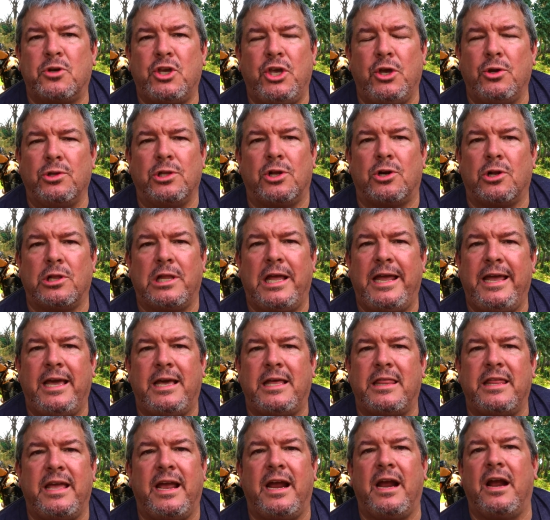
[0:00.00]
cute little
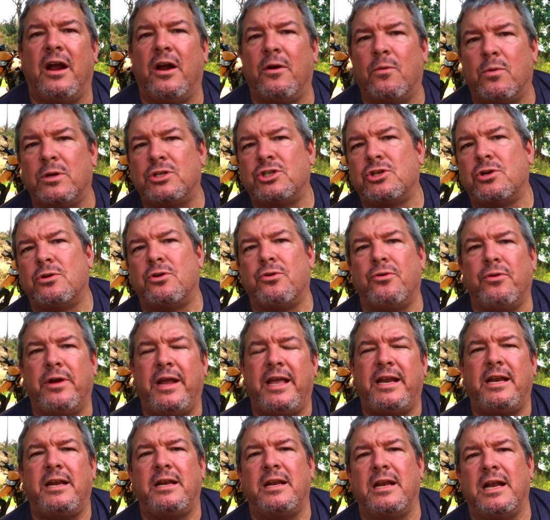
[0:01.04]
lake there which
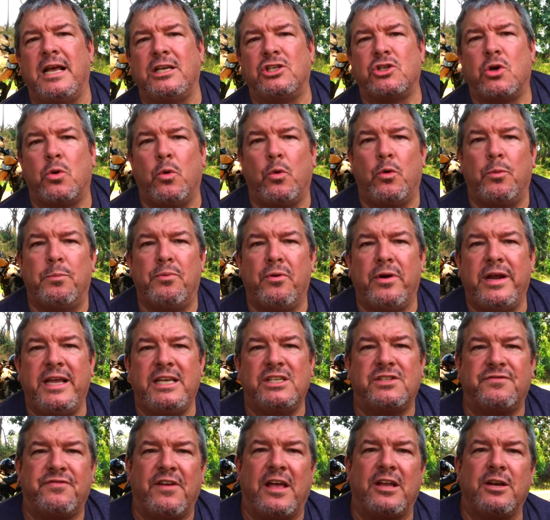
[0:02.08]
created a nice cool
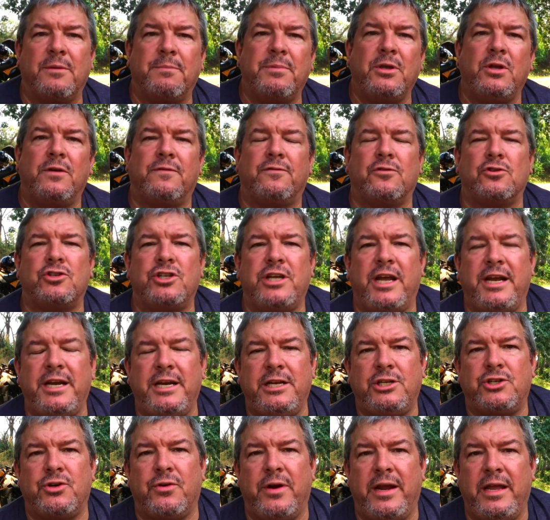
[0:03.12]
breeze, found a beautiful
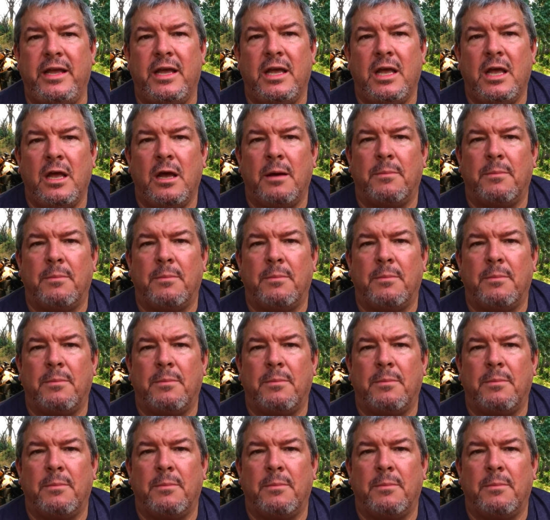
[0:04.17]
shady tree,